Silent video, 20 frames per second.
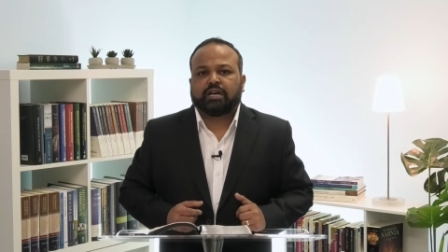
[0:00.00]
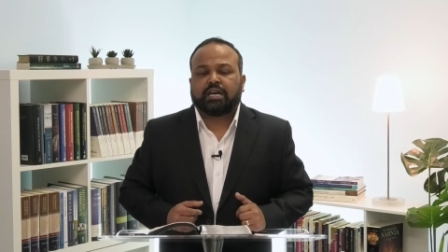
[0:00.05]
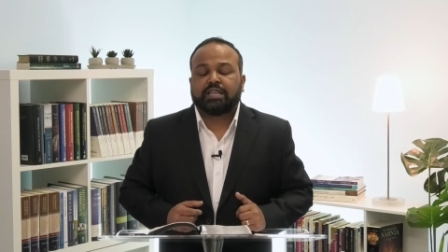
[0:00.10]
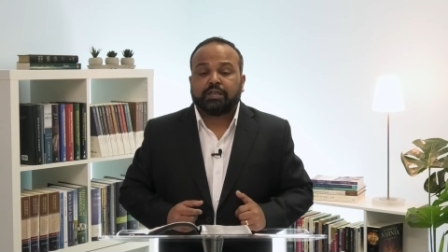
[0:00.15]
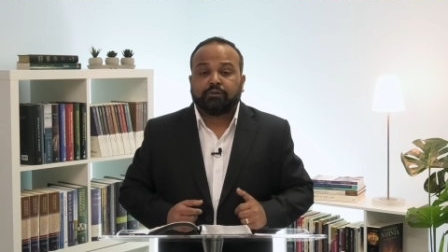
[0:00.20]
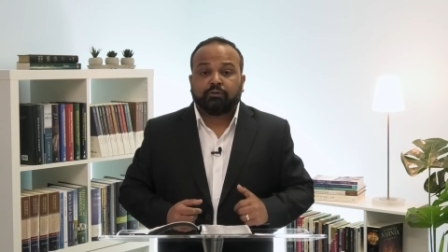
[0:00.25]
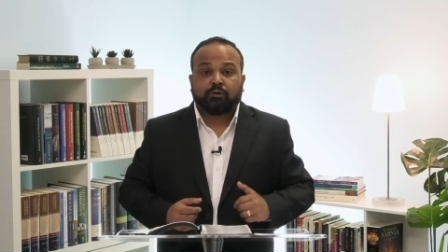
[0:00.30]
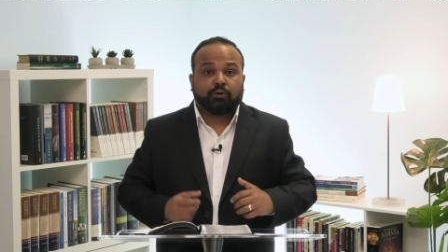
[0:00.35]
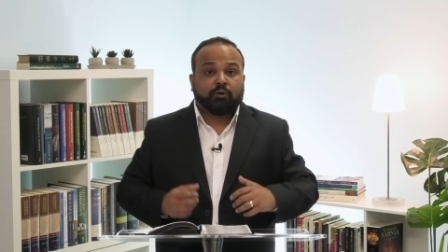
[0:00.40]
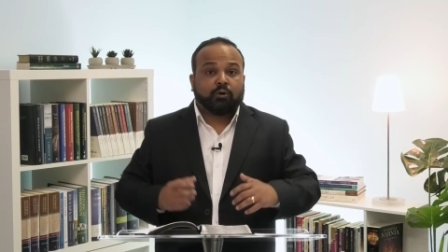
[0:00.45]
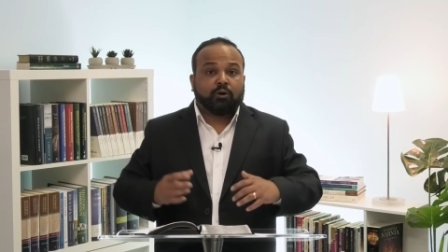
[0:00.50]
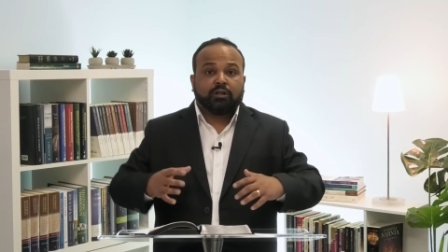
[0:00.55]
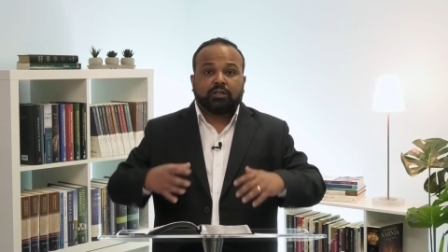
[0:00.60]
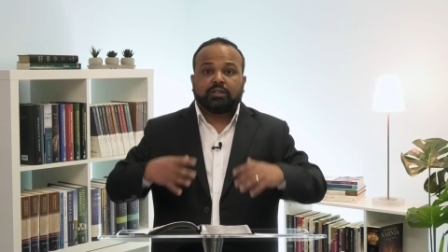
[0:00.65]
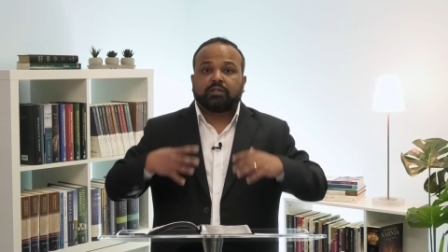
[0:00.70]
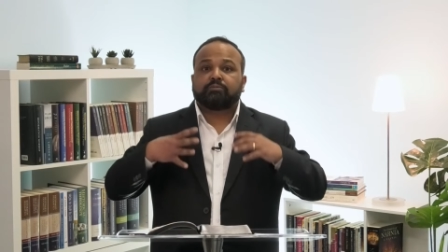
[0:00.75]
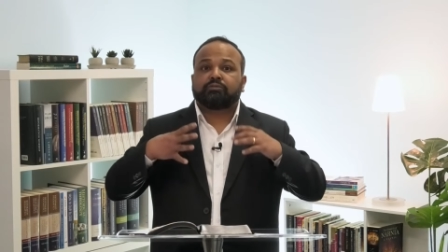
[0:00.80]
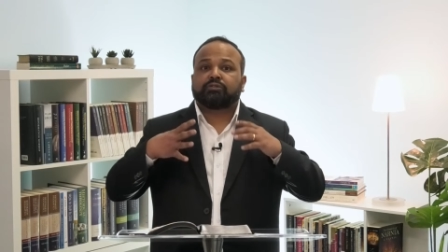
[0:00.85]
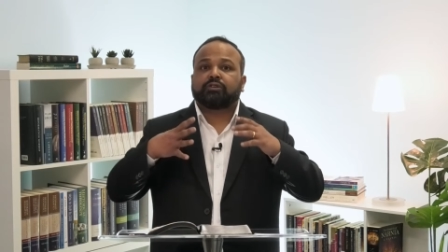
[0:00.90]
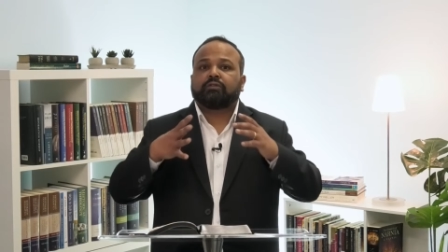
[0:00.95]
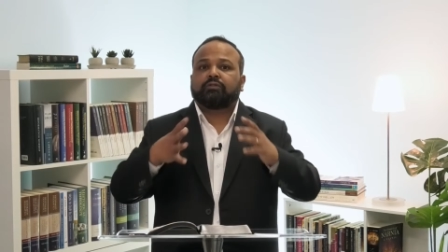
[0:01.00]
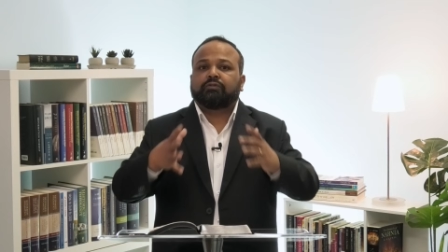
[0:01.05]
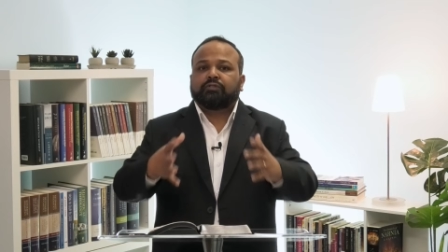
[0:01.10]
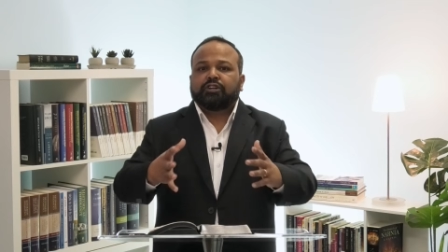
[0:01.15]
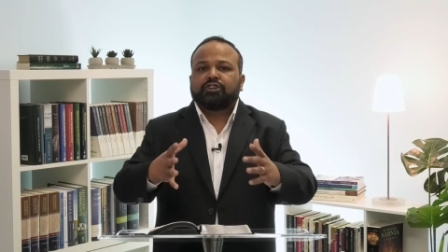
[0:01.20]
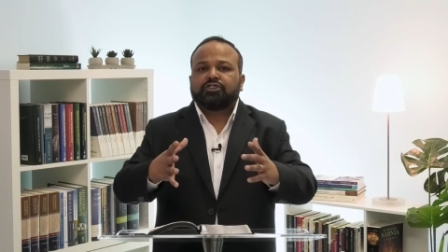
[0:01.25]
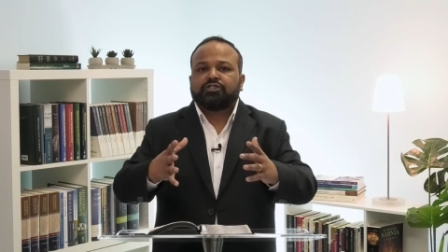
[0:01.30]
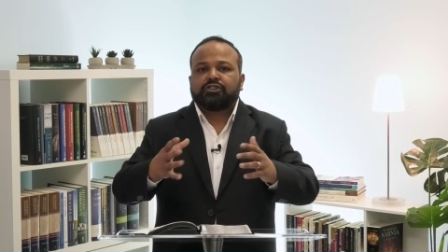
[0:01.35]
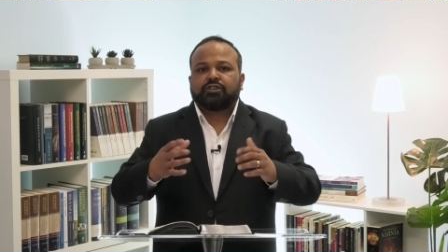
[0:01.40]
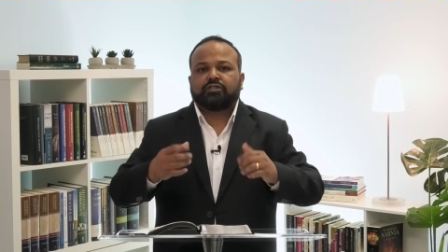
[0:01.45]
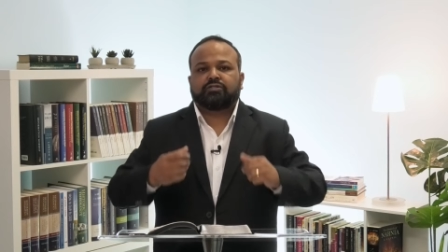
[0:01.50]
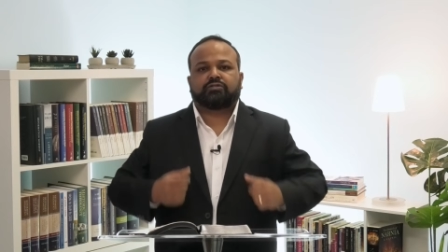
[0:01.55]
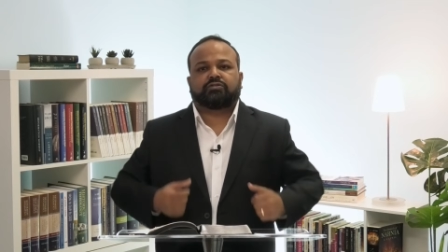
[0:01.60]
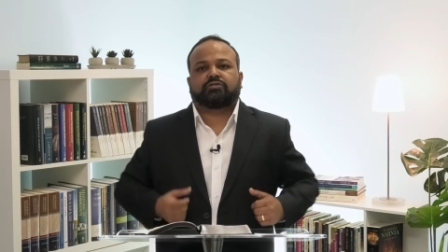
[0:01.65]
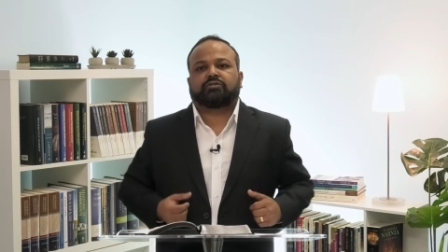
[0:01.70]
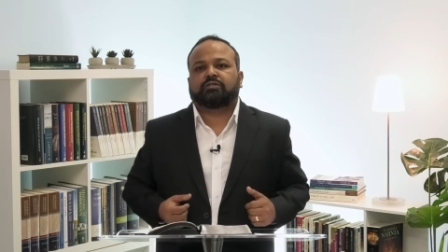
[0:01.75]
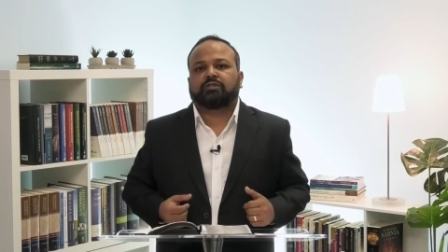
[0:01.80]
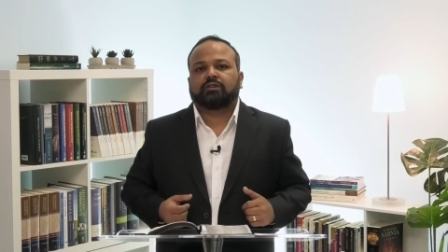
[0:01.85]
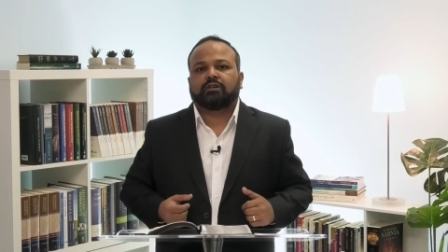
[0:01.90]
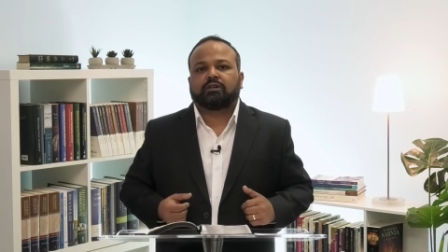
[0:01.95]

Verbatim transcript: and they were calling themselves Christians,